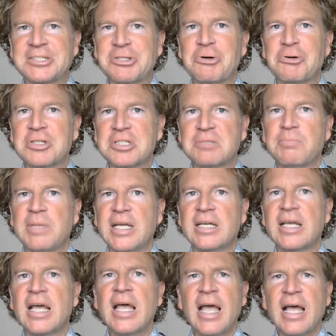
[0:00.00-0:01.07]
so to speak,
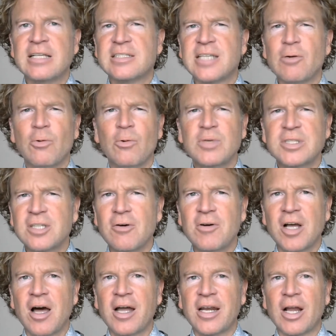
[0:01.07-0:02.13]
and say, well, what's
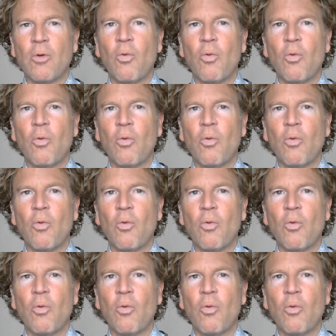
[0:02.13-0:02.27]
going on here?